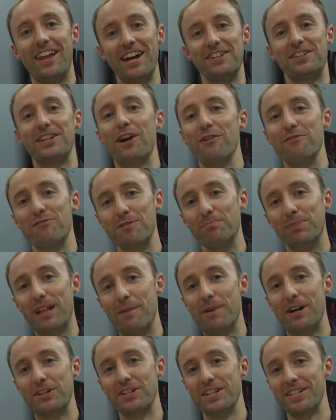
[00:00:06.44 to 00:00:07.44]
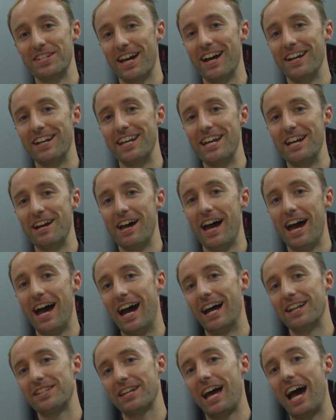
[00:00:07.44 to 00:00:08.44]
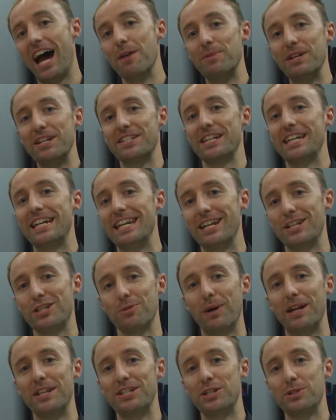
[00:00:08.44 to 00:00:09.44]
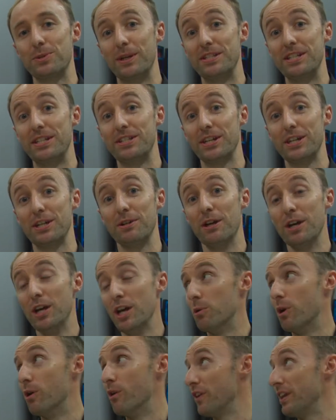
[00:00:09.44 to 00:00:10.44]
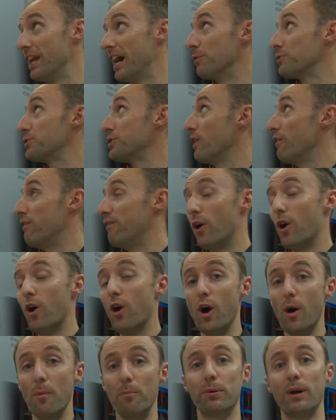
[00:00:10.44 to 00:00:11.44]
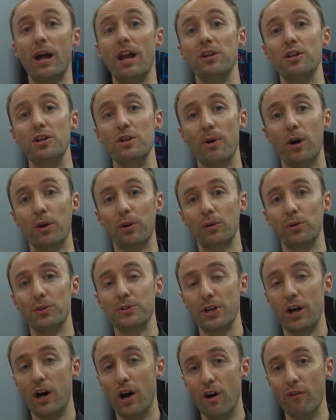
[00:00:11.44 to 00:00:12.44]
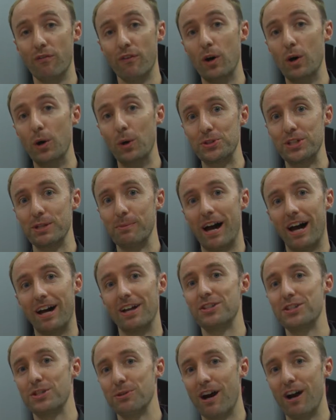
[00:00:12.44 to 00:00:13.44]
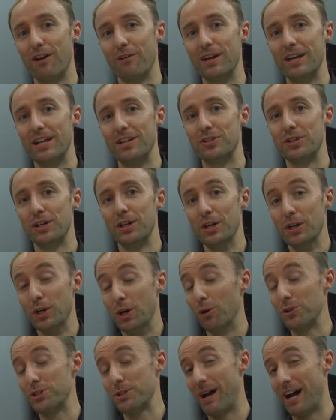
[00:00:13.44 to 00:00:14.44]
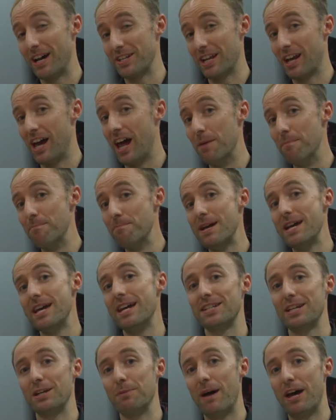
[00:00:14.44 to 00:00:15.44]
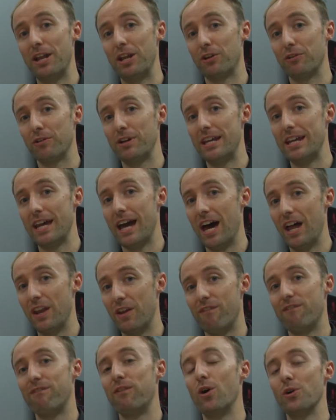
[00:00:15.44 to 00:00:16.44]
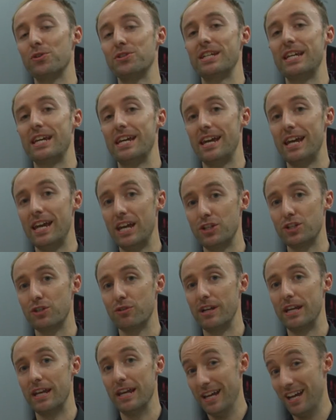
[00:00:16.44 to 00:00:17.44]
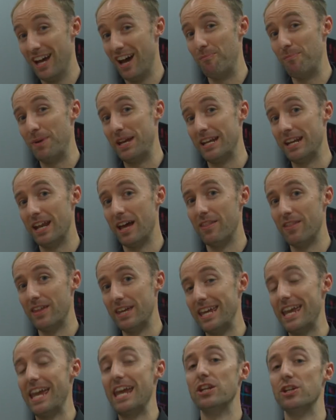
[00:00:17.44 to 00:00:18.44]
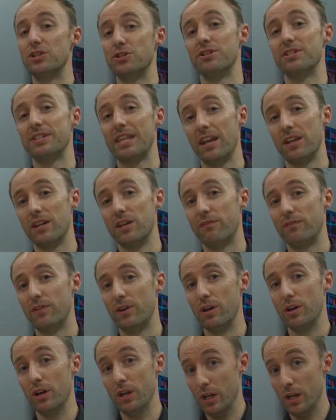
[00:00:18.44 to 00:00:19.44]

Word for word: there, Darren from Blackmagic Design here at IBC 2022, where we've announced four brand new models of Ultimatte to our range. Ultimatte has an amazing pedigree and a 40 year history of being the industry standard for